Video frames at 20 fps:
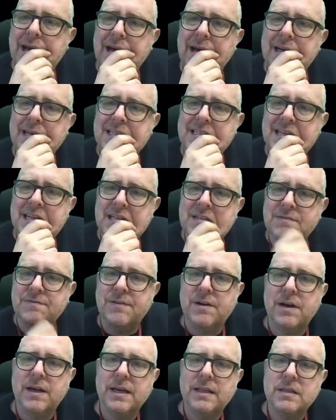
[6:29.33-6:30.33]

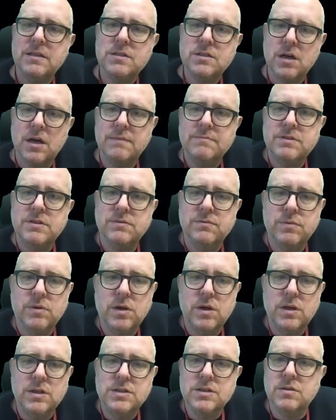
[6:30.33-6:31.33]
identifying the types of
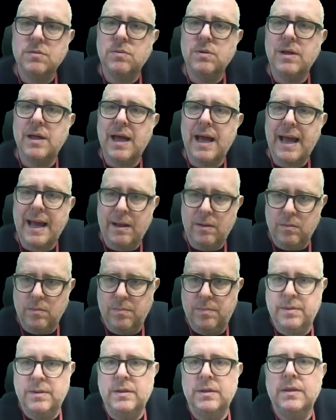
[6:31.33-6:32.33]
words that will
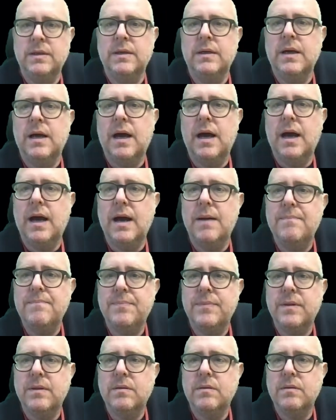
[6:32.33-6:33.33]
help
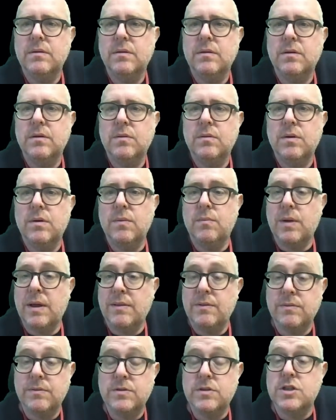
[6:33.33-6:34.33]
um,
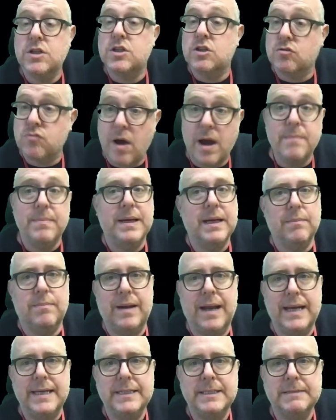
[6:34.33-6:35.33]
when describing a
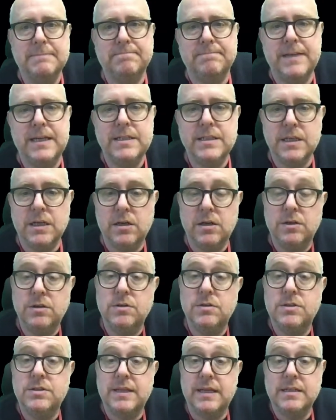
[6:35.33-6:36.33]
place. These
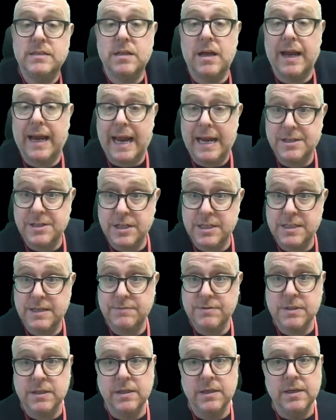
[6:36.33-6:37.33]
include things like
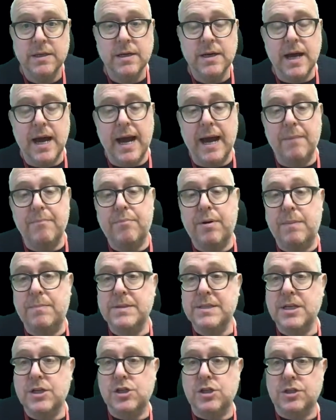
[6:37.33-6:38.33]
adjectives and
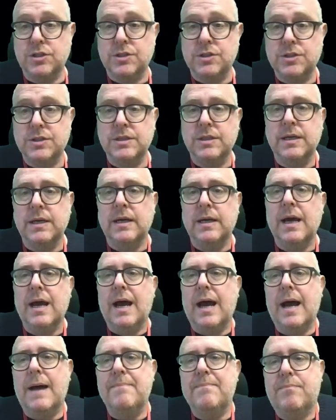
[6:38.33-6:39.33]
prepositions.
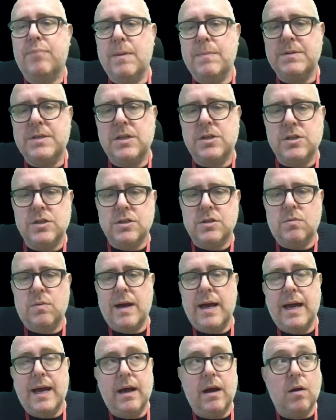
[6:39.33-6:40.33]
Um, prepositions are
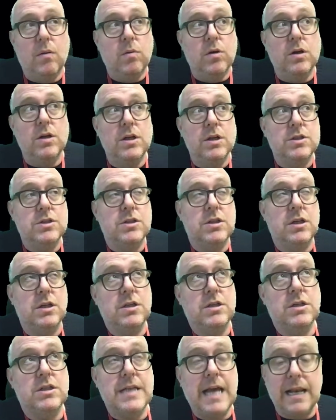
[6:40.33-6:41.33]
where are words
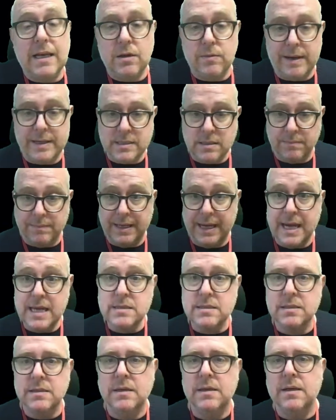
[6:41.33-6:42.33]
that tell you where something
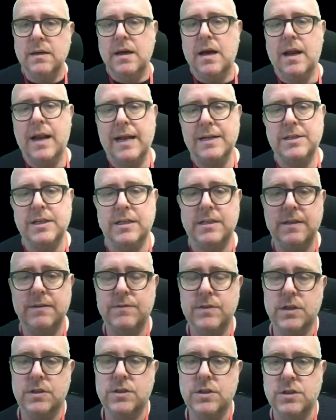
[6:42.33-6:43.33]
is, and
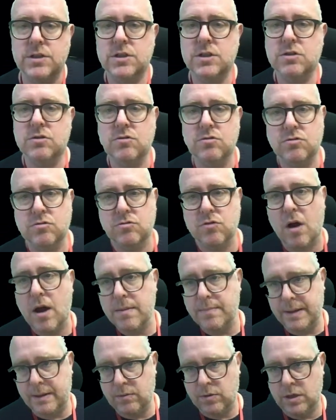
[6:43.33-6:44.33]
adjectives are
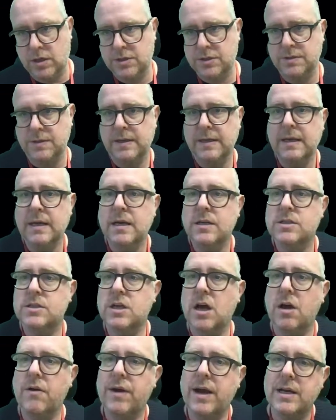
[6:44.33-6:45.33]
describing words.
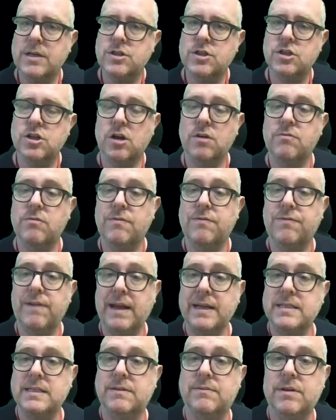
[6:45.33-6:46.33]
Sarah has shown
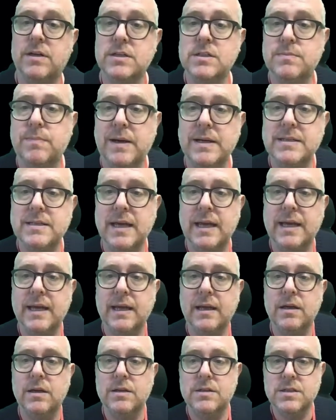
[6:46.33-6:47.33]
reflectiveness by
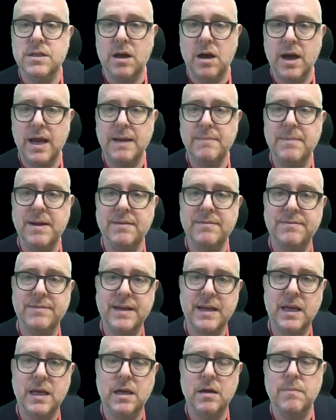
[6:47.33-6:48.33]
taking her time and
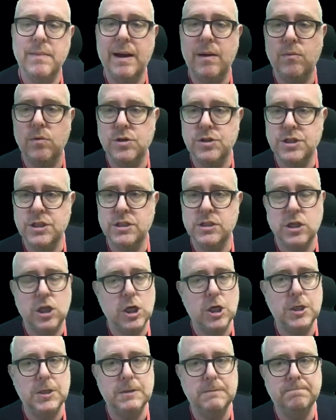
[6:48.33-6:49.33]
thinking about what she's
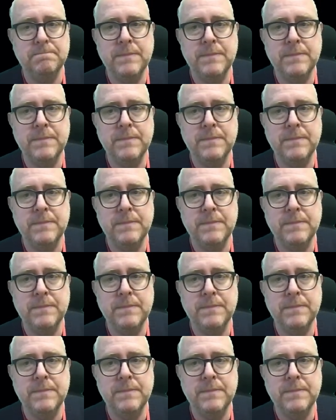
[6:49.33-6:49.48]
learned.